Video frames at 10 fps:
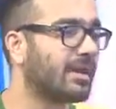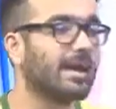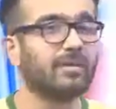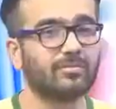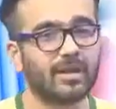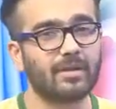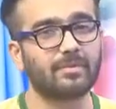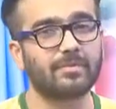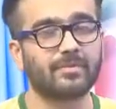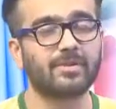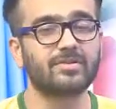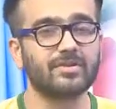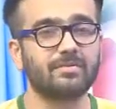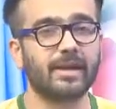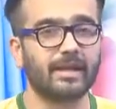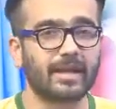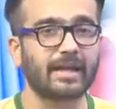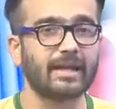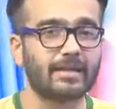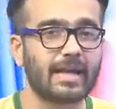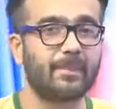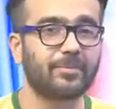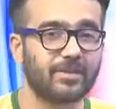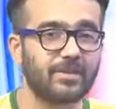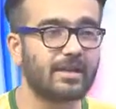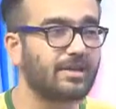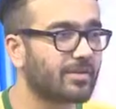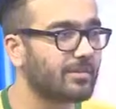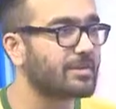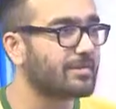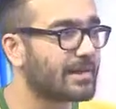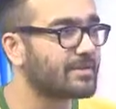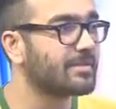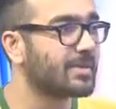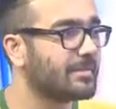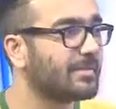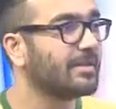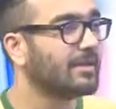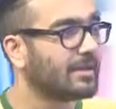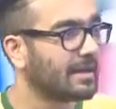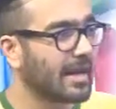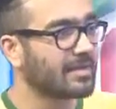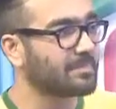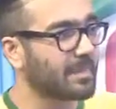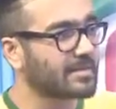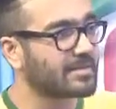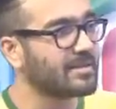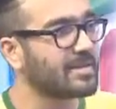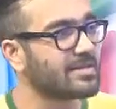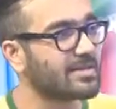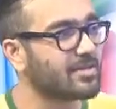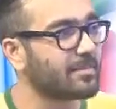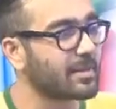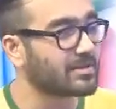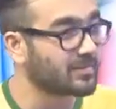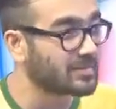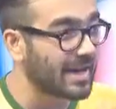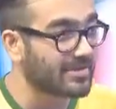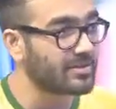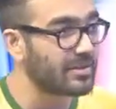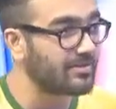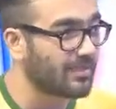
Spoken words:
And well, Christian Benteke, the absentee from this Belgium team, the last piece in their jigsaw puzzle was actually